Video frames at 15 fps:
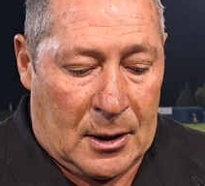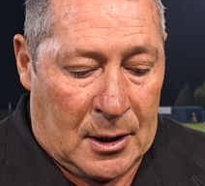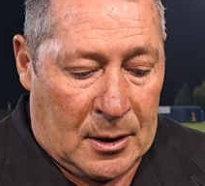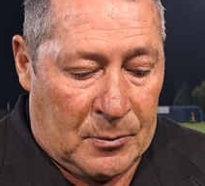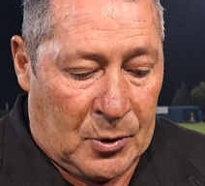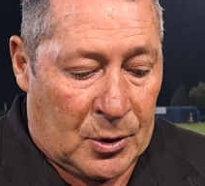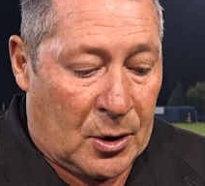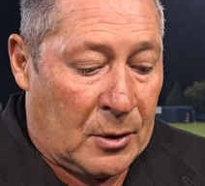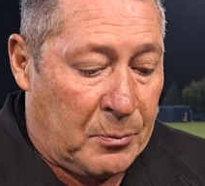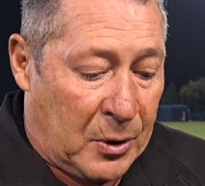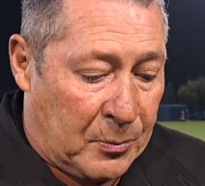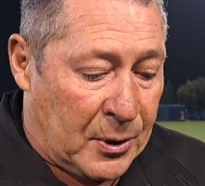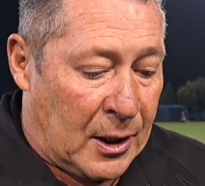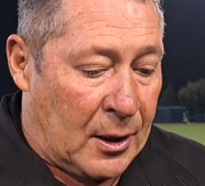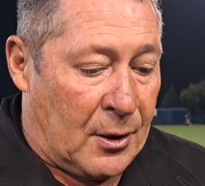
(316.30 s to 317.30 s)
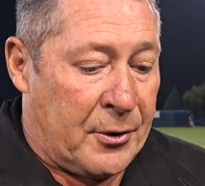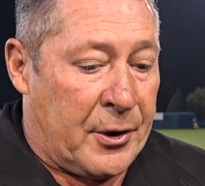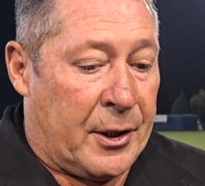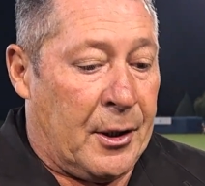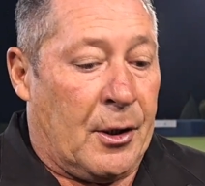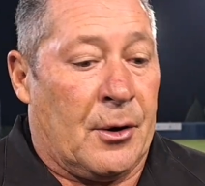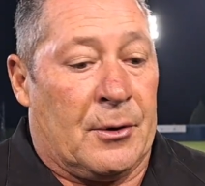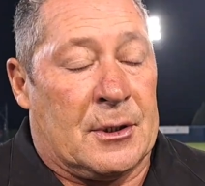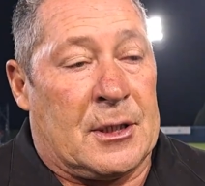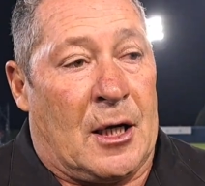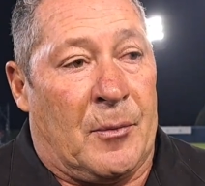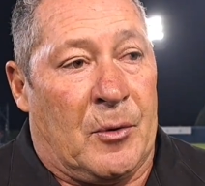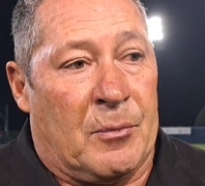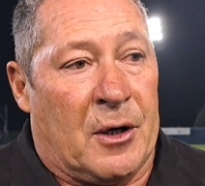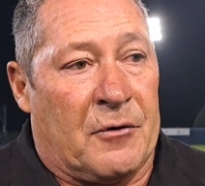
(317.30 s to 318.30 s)
Um, you know, people like Andre de Jong is
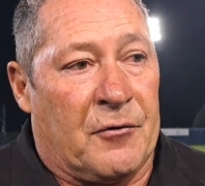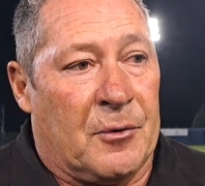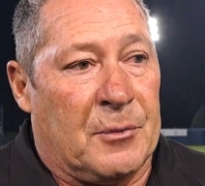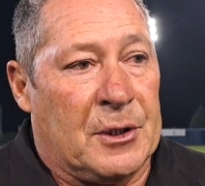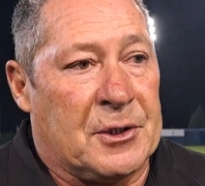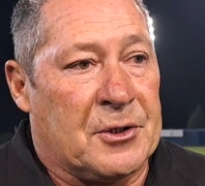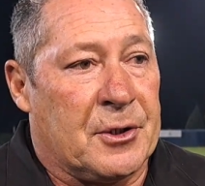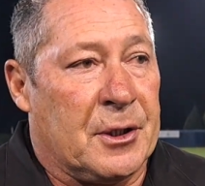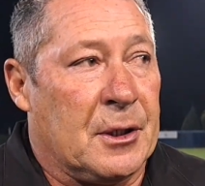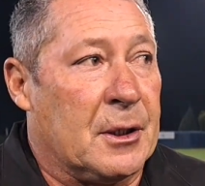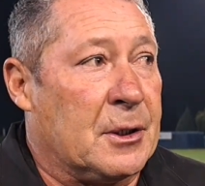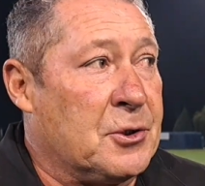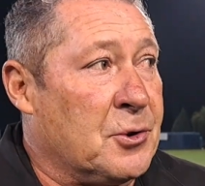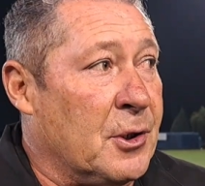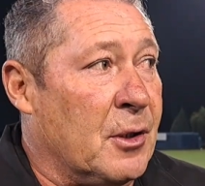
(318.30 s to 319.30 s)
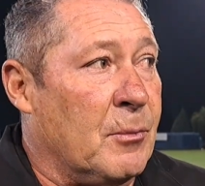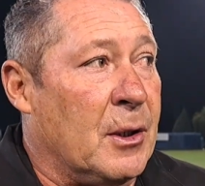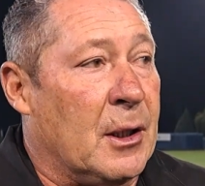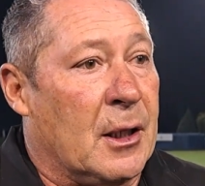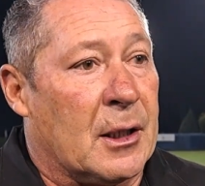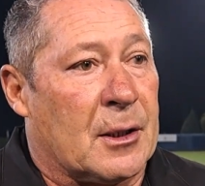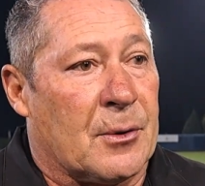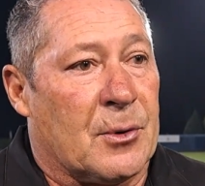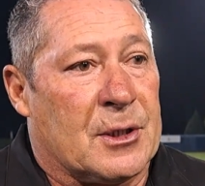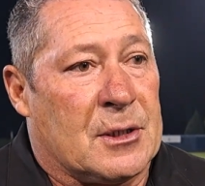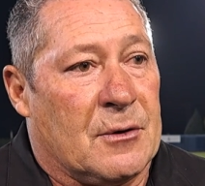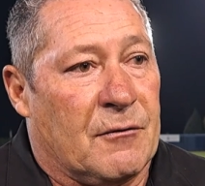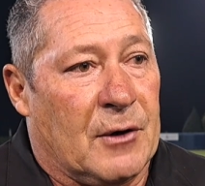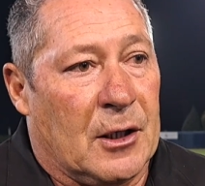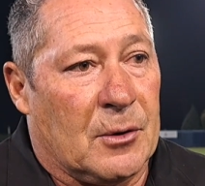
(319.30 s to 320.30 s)
coming back from injury. Uh, Junior Mendieta
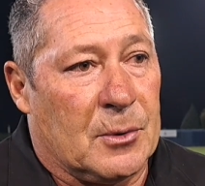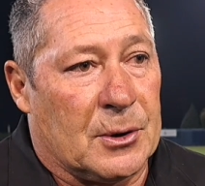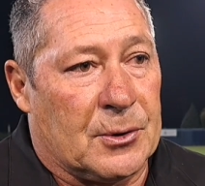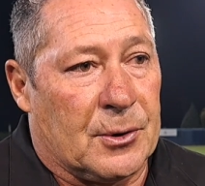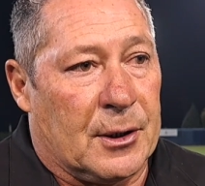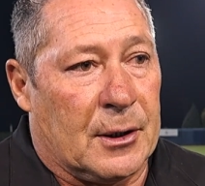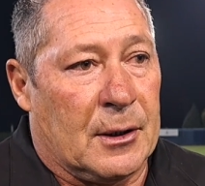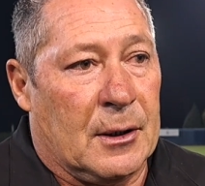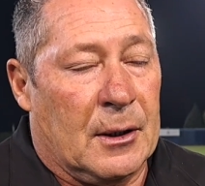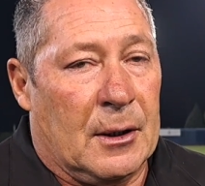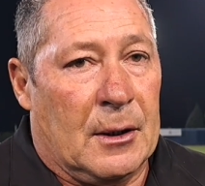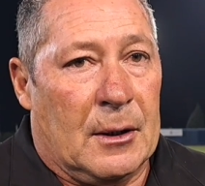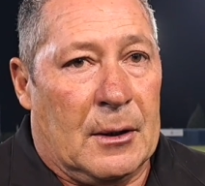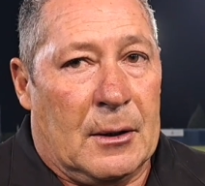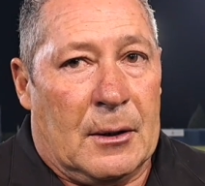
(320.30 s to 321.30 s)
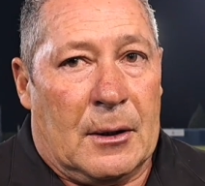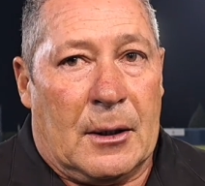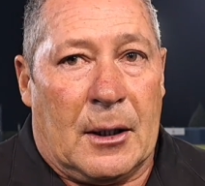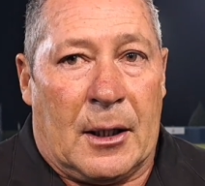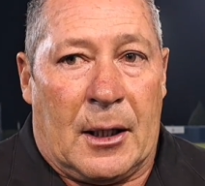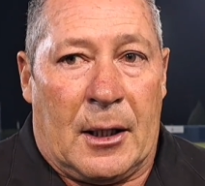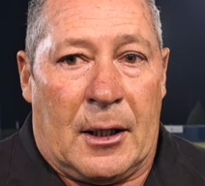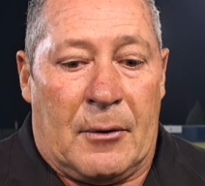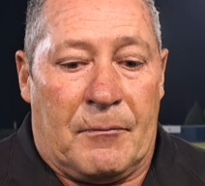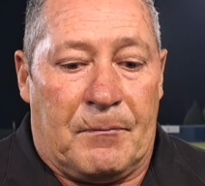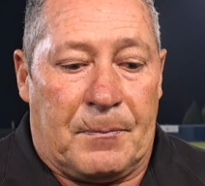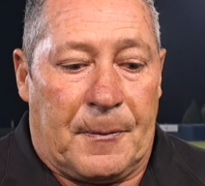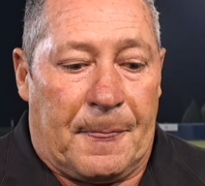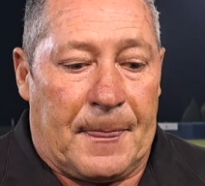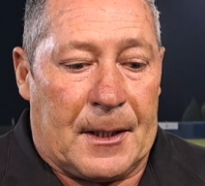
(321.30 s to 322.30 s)
wasn't available today.
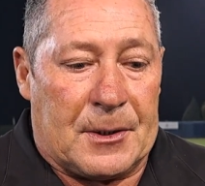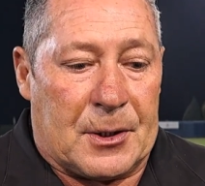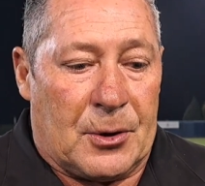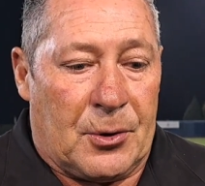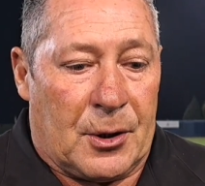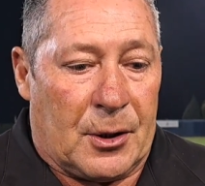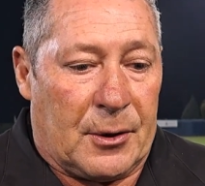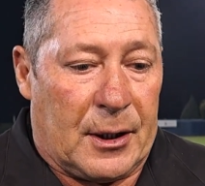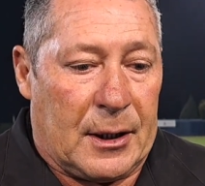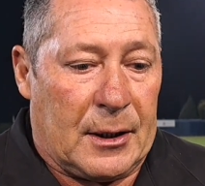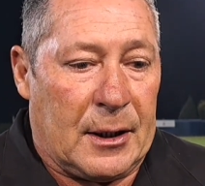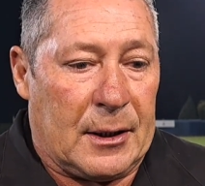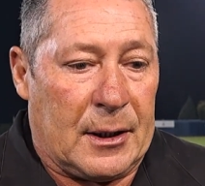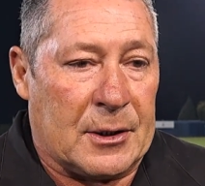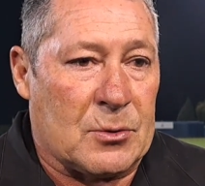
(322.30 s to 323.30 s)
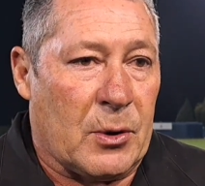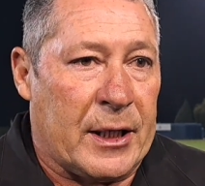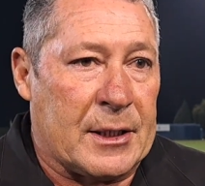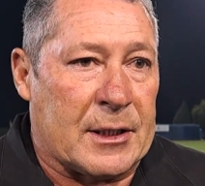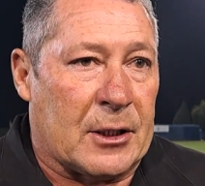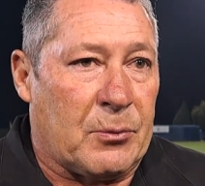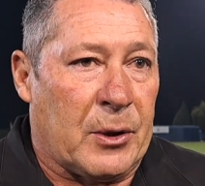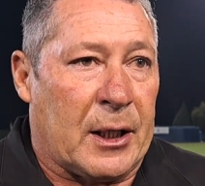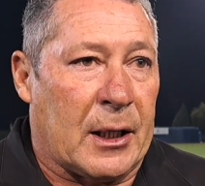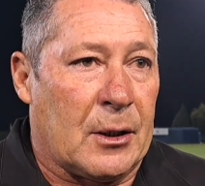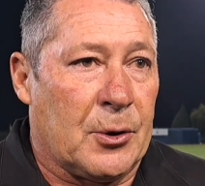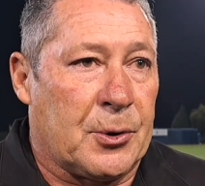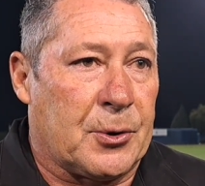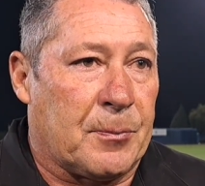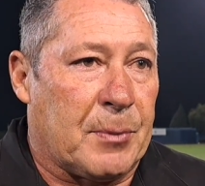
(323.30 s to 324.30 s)
Um, so you know, there, there, there's ways that we can
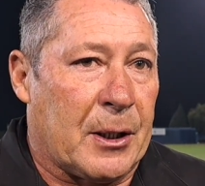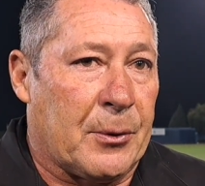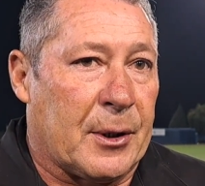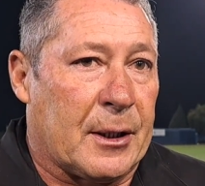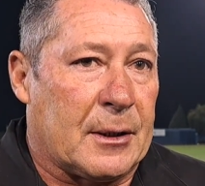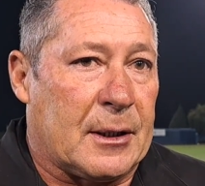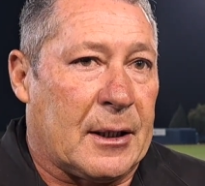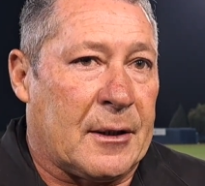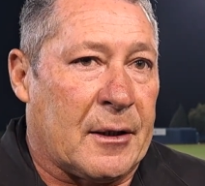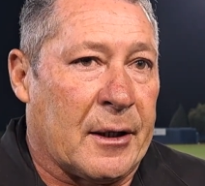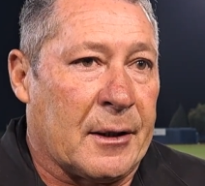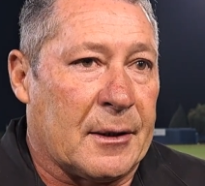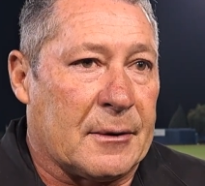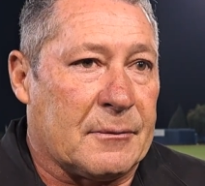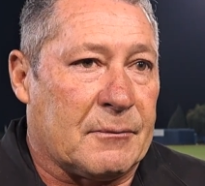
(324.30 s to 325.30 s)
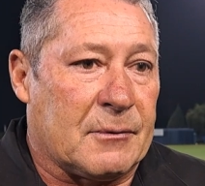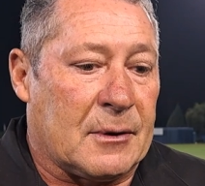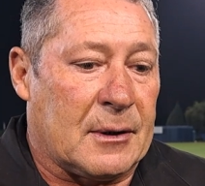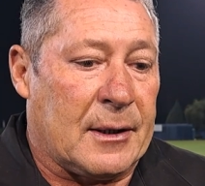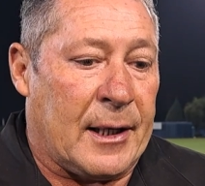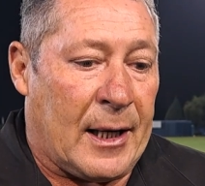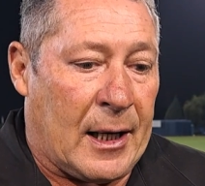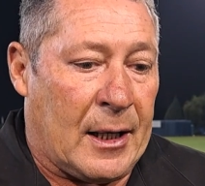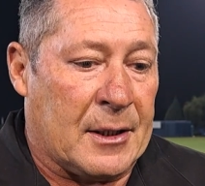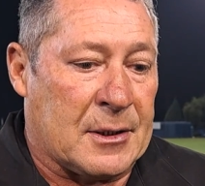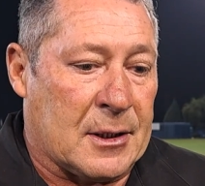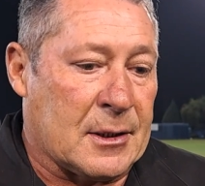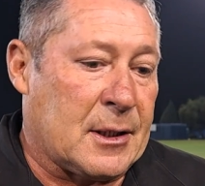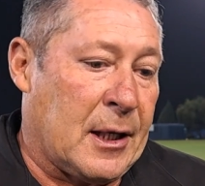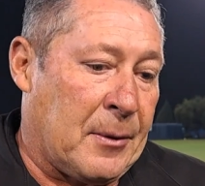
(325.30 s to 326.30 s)
look to play with it. I think now is
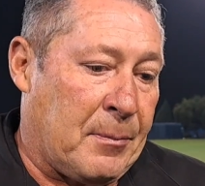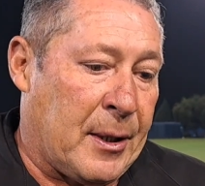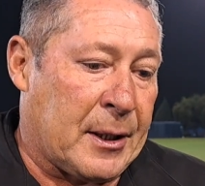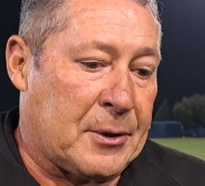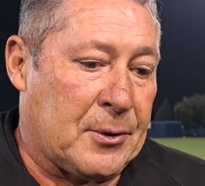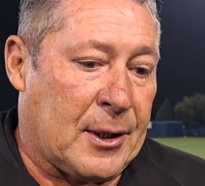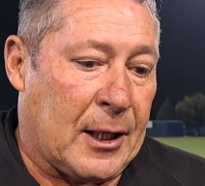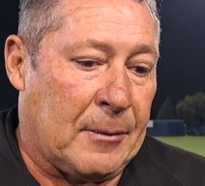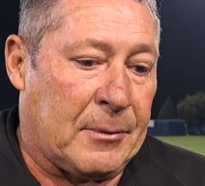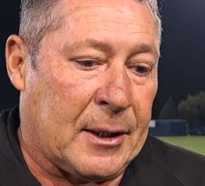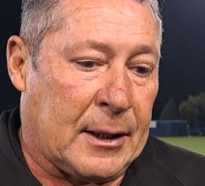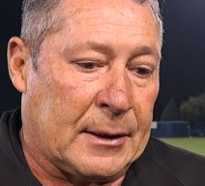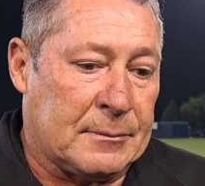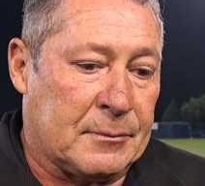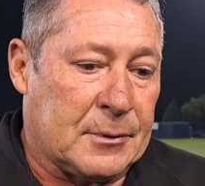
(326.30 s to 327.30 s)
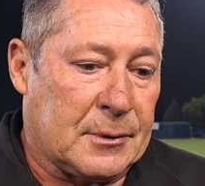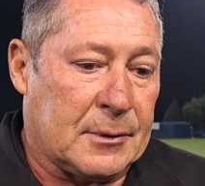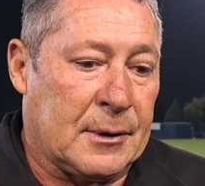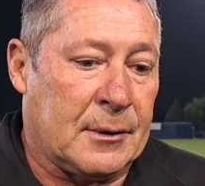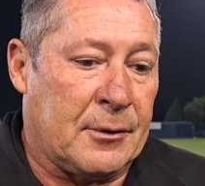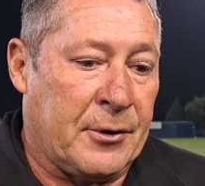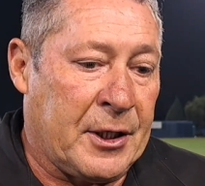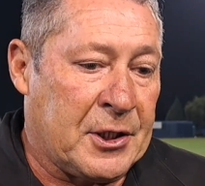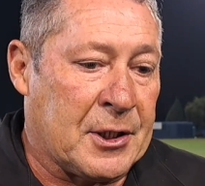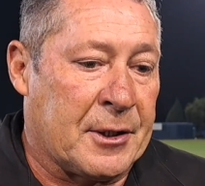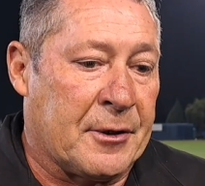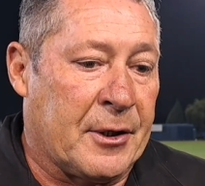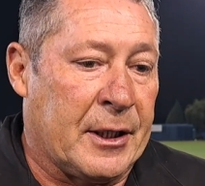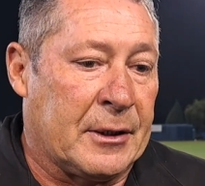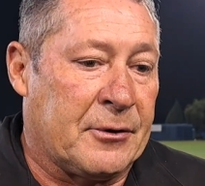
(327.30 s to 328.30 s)
just get back to Cape Town,
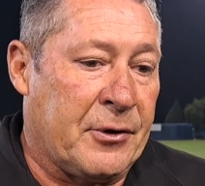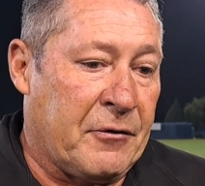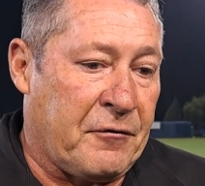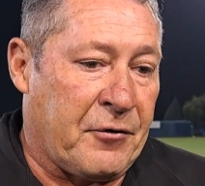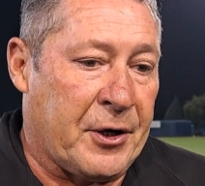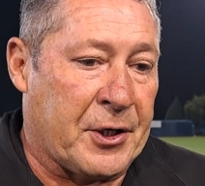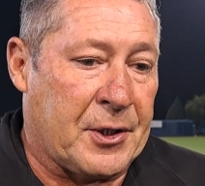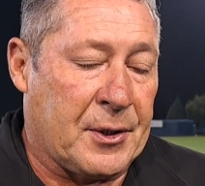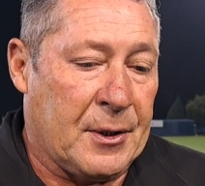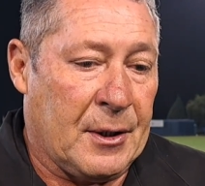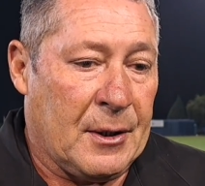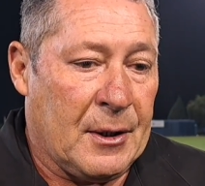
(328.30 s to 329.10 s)
regenerate, refresh,